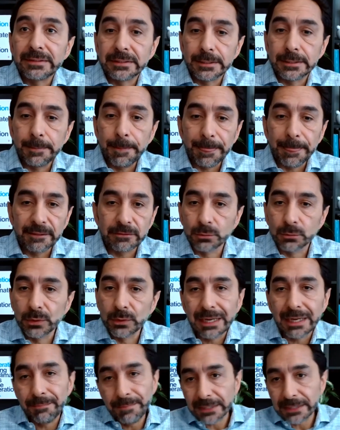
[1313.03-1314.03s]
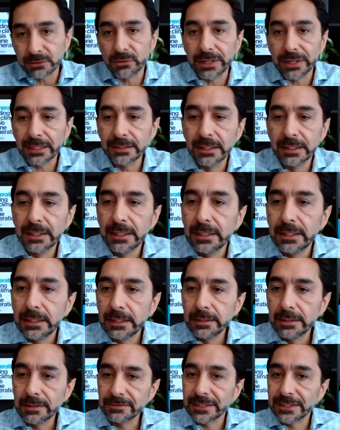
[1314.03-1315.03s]
So we'll come back to that
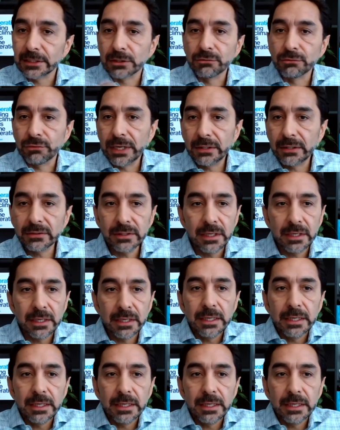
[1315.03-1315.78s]
in the second round.